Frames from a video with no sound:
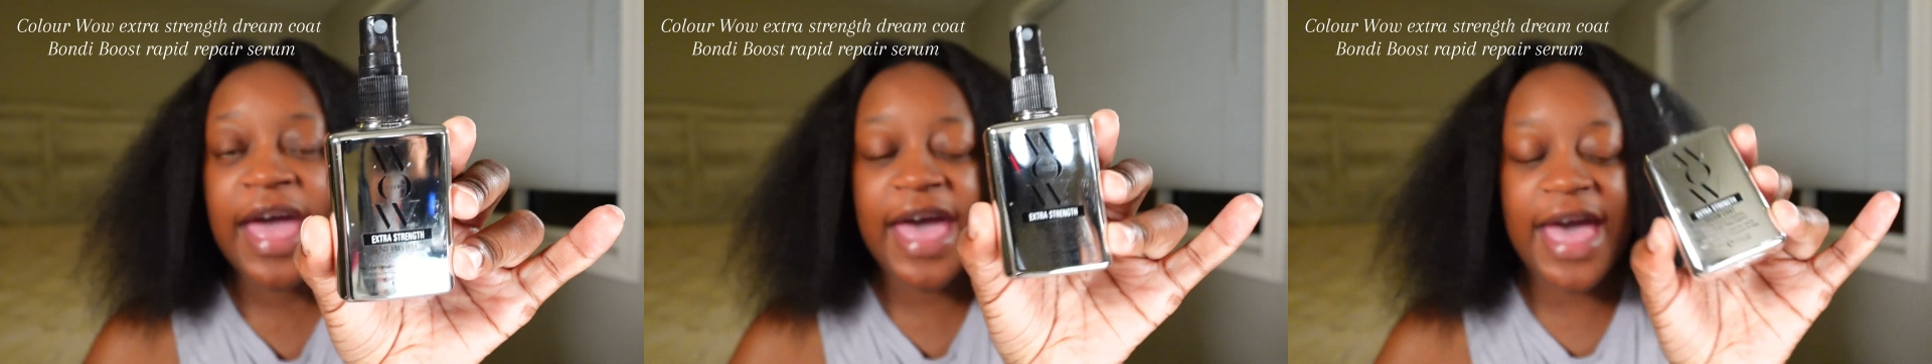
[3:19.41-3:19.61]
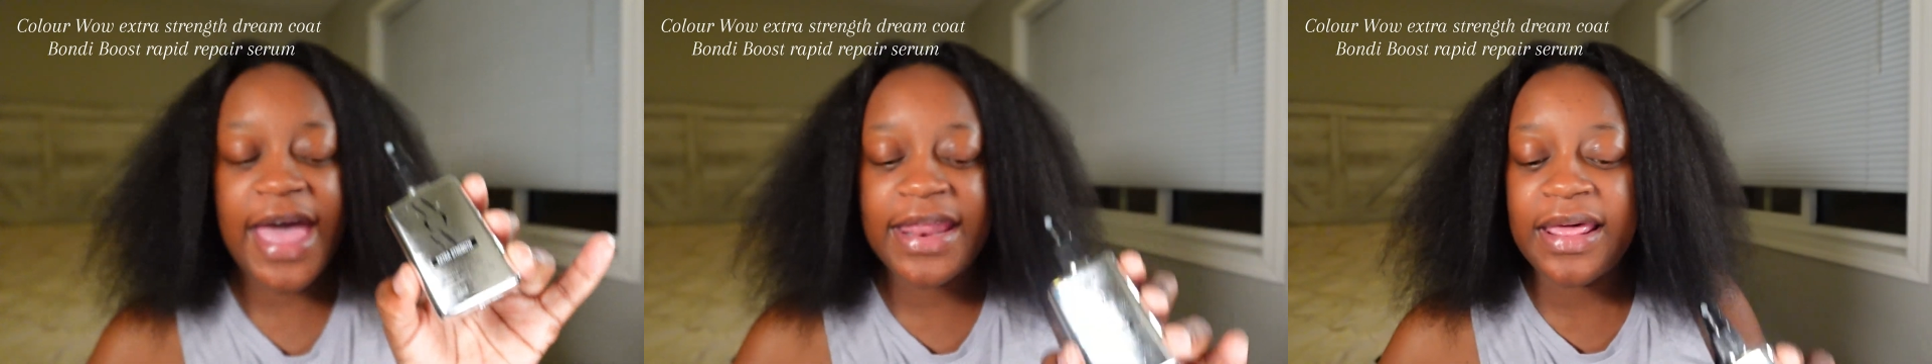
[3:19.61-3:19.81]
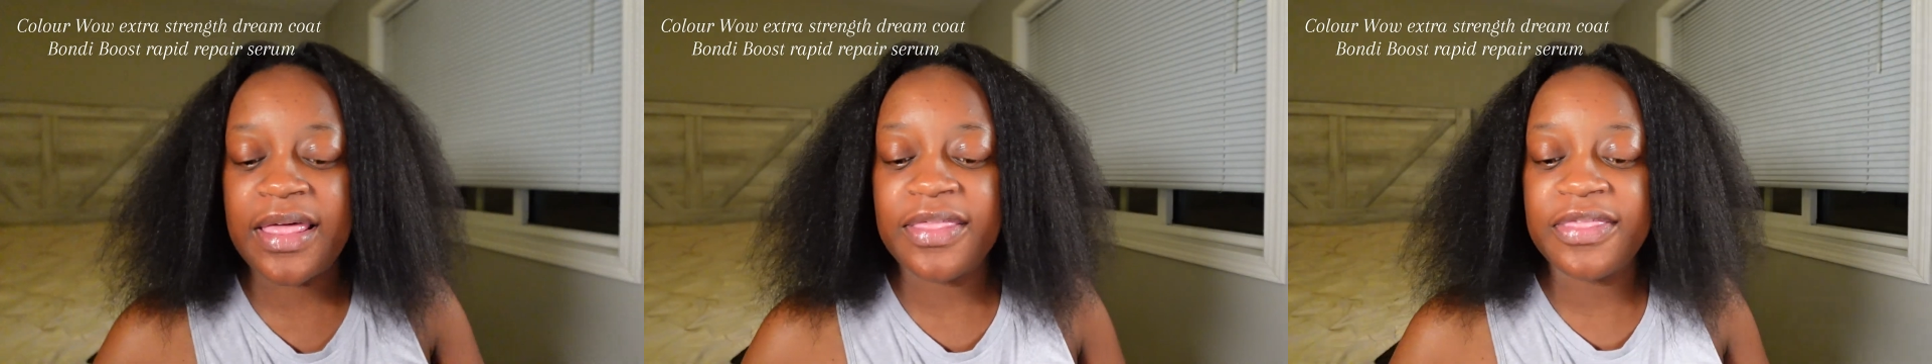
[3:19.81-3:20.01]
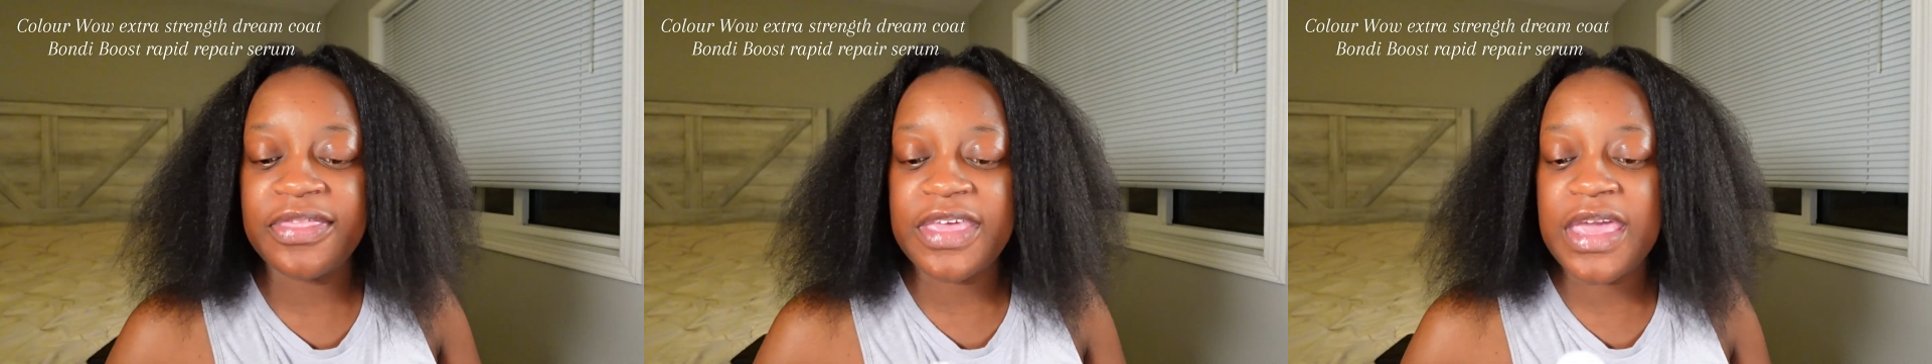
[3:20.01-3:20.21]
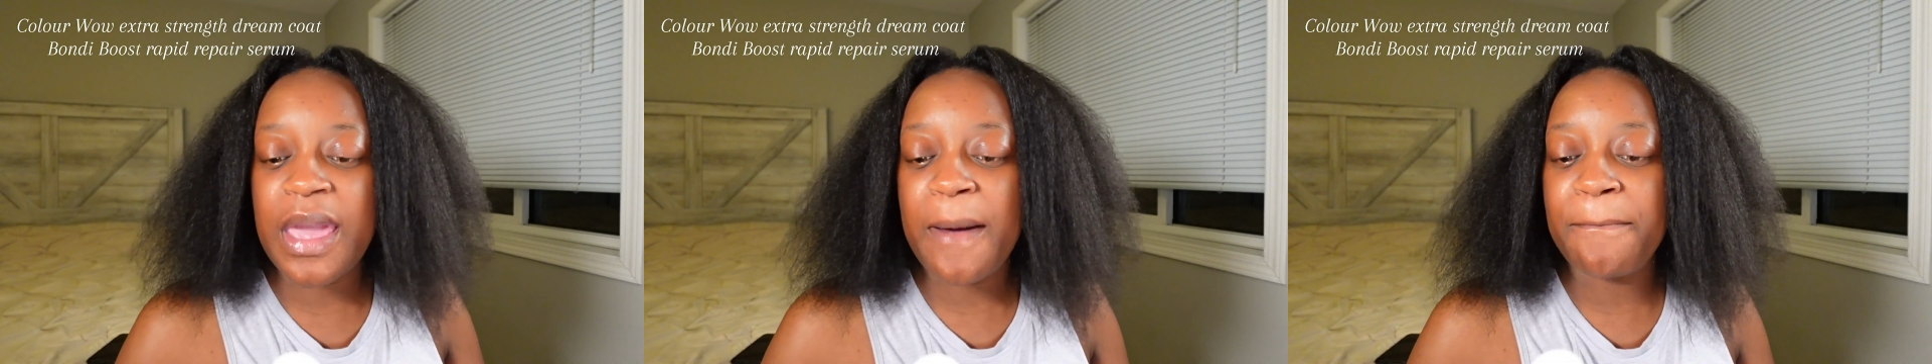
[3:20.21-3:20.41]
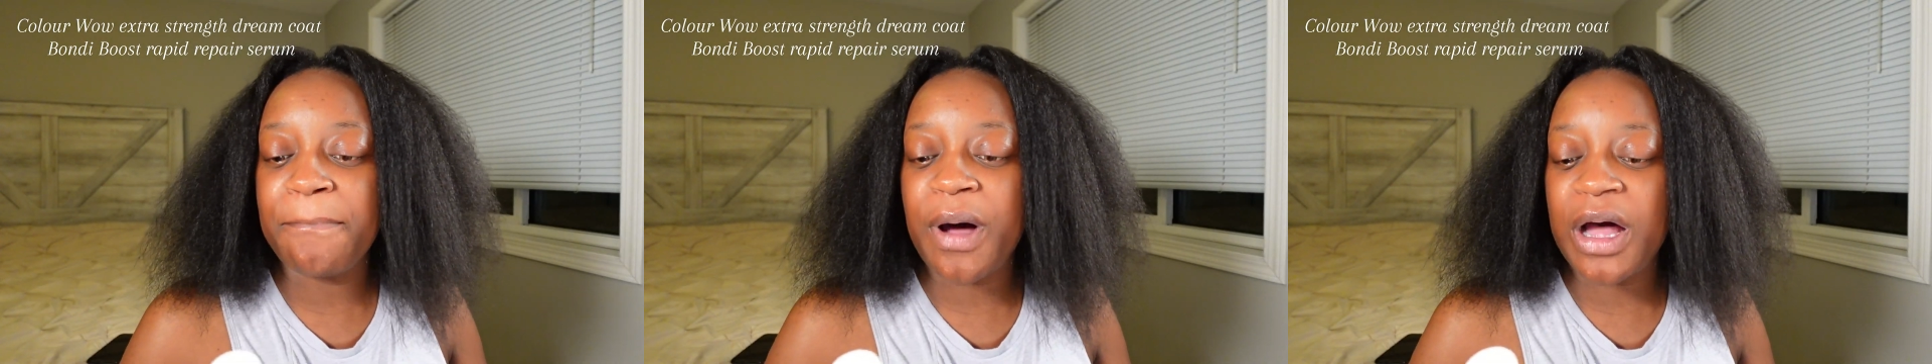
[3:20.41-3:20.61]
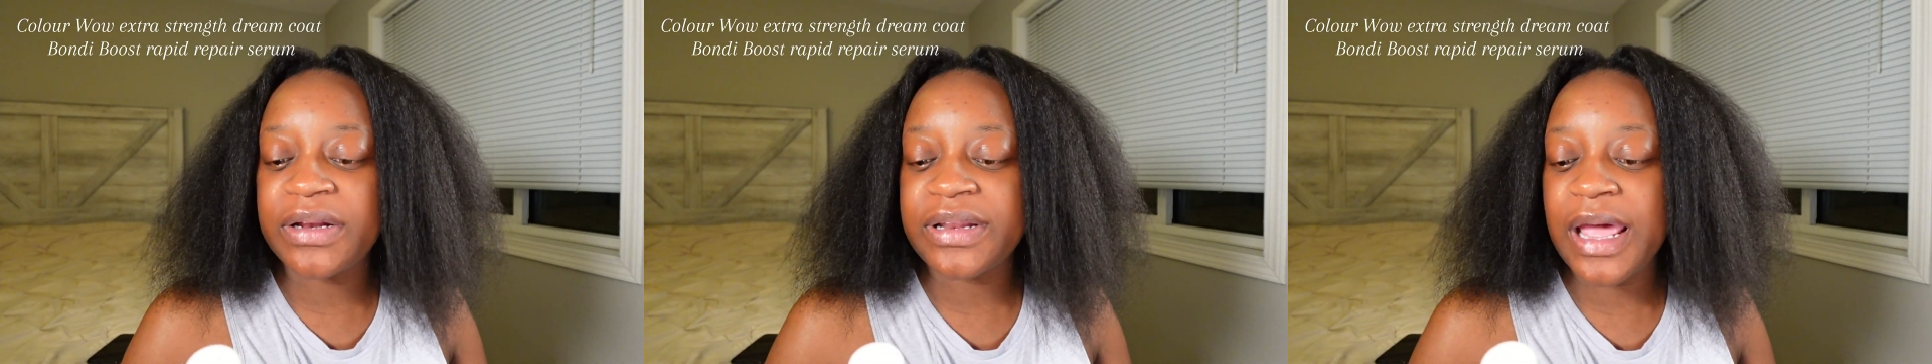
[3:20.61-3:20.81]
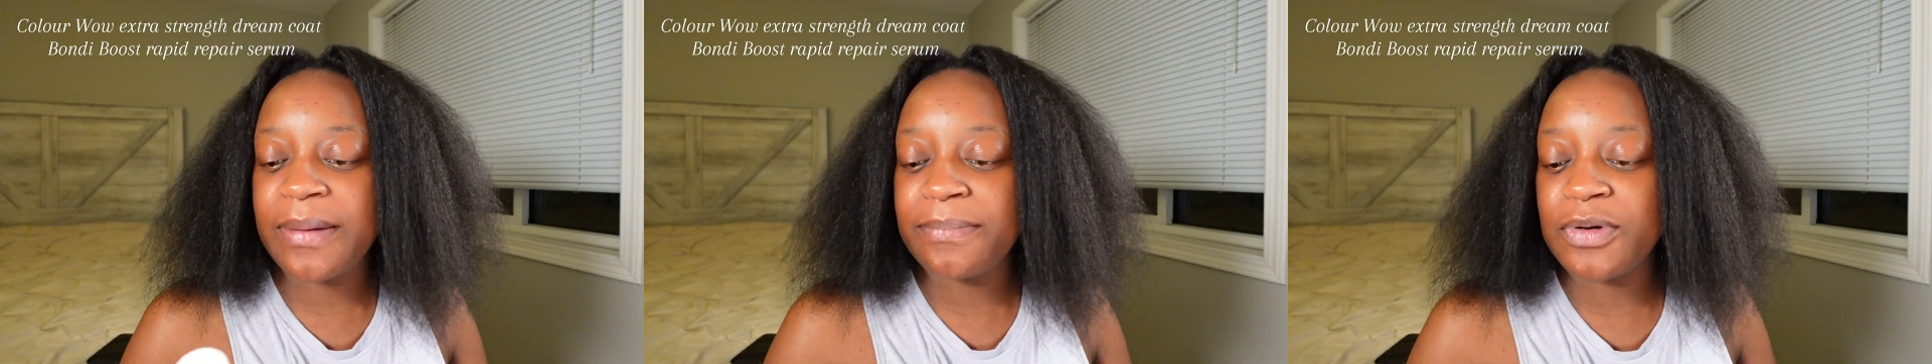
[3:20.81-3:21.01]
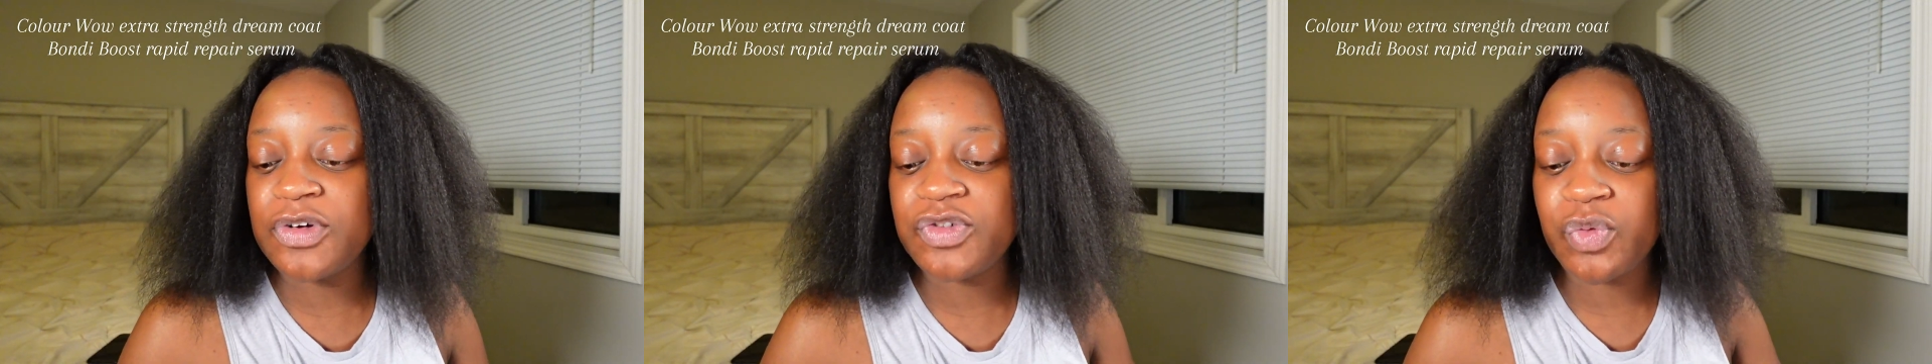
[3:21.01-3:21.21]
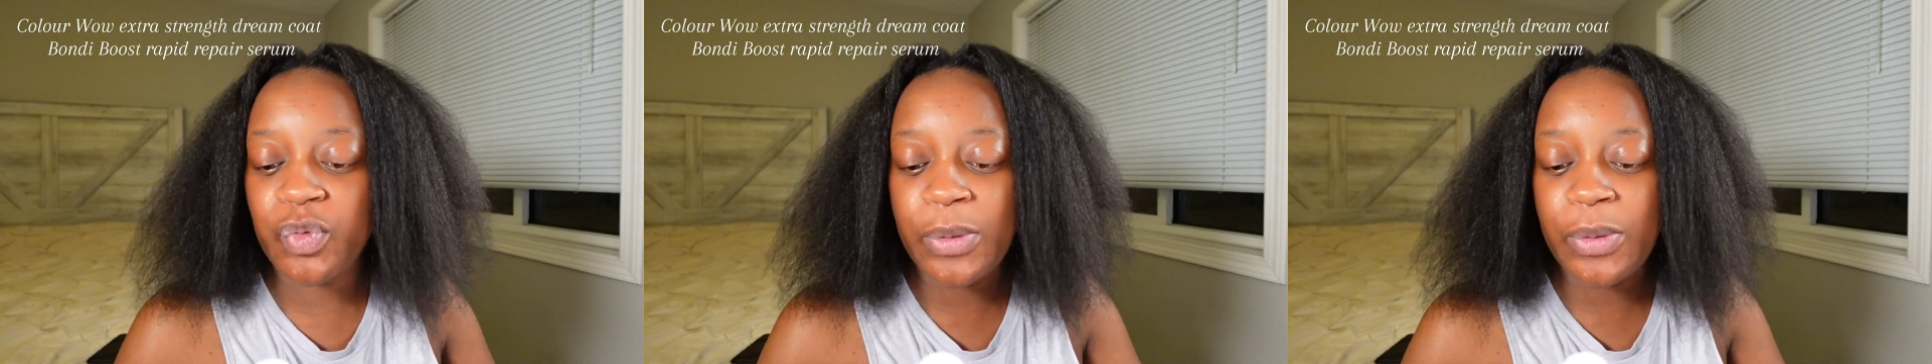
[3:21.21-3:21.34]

and the Bondi Boost